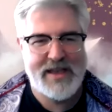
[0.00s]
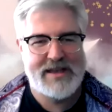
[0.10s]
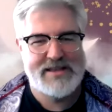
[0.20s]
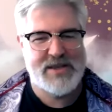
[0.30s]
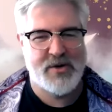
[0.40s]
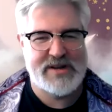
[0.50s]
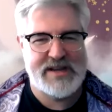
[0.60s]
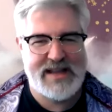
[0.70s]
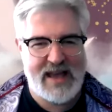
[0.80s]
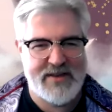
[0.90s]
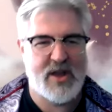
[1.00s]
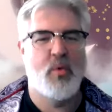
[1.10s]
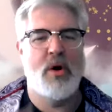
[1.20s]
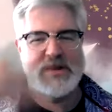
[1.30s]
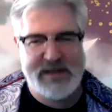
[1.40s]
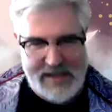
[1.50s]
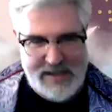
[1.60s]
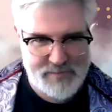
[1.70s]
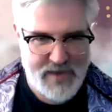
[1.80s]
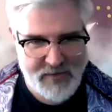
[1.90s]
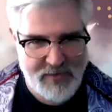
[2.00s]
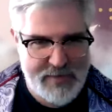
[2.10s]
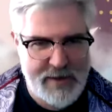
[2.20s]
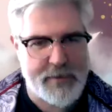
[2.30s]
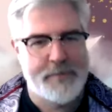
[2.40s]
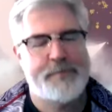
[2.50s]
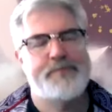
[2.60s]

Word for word: So we need to have a quantity of great people.